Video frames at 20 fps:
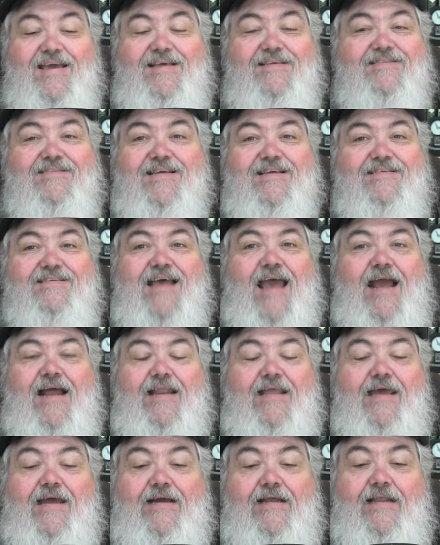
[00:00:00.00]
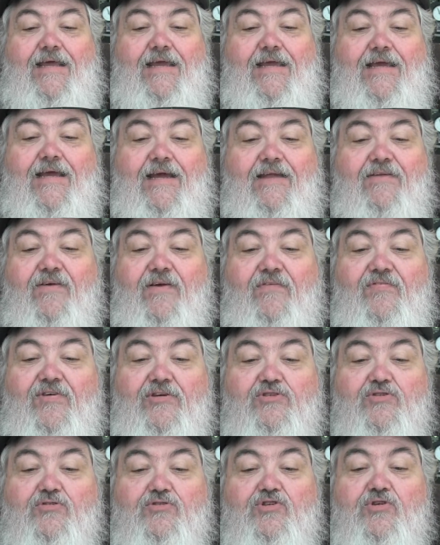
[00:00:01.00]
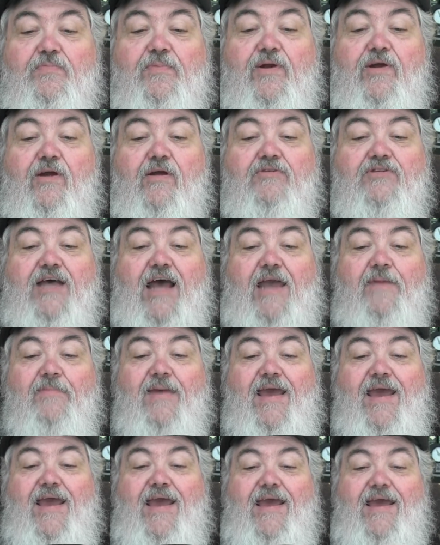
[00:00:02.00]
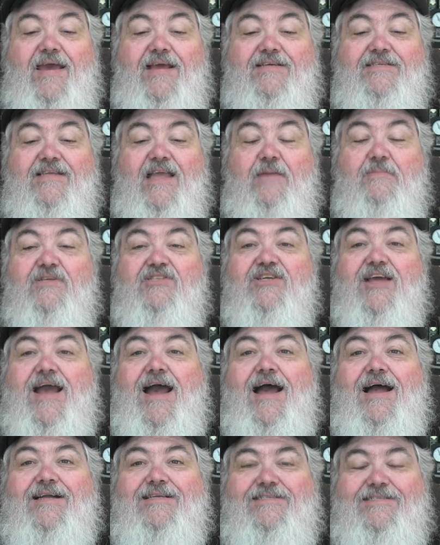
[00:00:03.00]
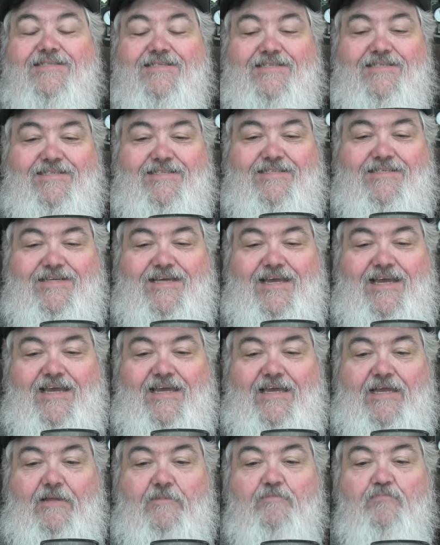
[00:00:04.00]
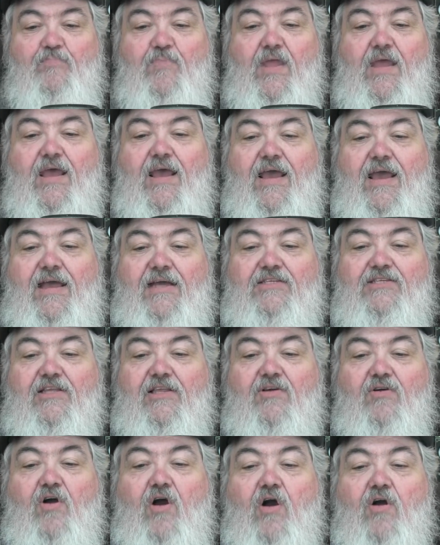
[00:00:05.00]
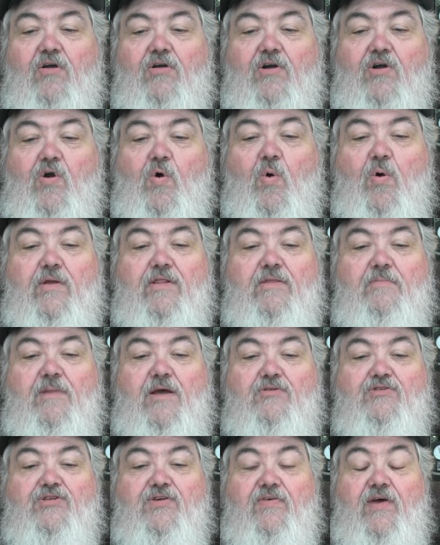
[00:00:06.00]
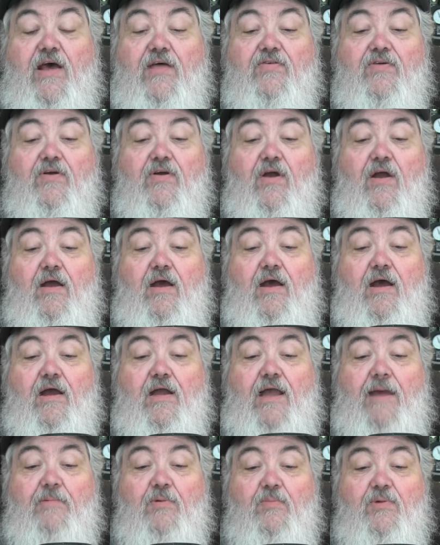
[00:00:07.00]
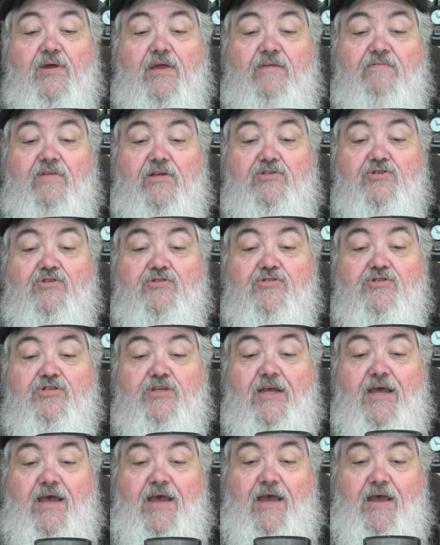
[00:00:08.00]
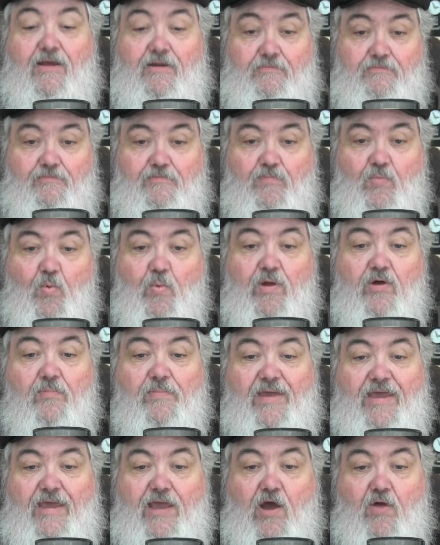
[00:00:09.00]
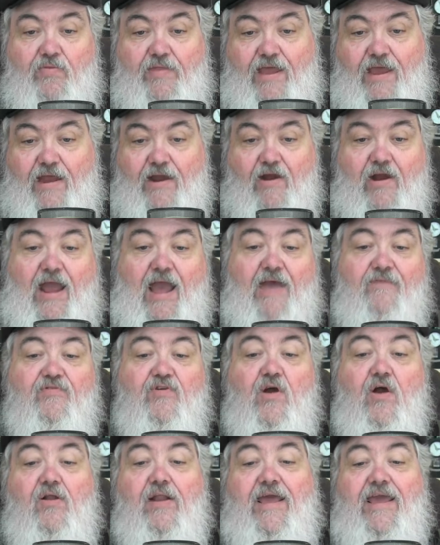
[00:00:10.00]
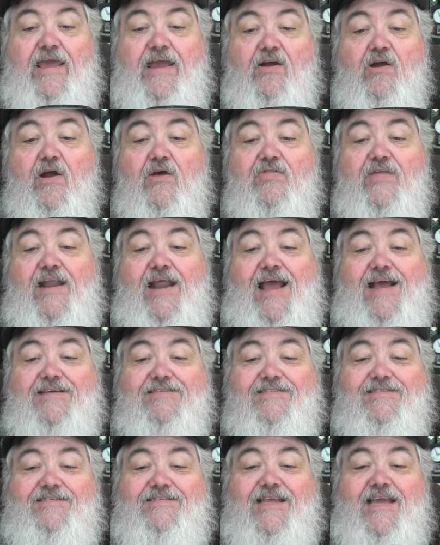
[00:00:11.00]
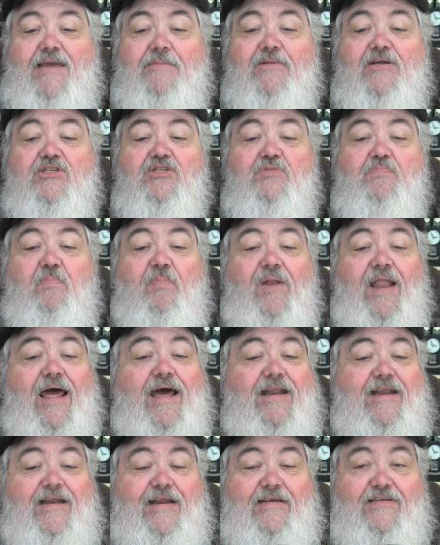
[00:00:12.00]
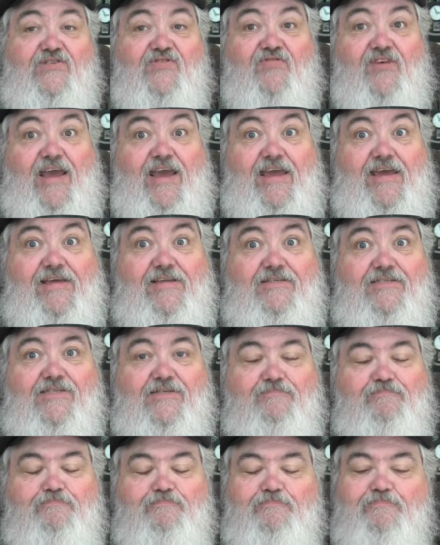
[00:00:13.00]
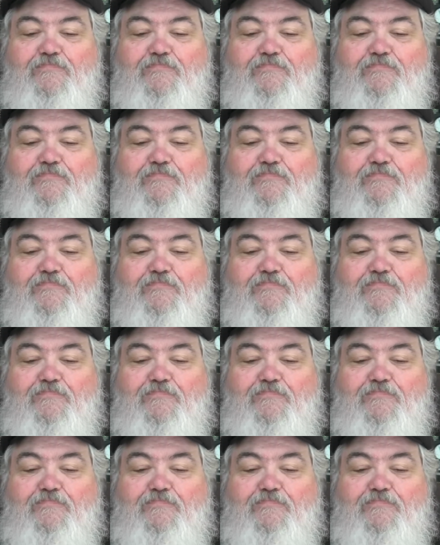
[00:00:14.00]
isn't exactly a clean-cut official superhero type. His name is Constantine. It's a little harder core than most of other comic book adventures will be on the air. After all, a hero that has demon's blood in his veins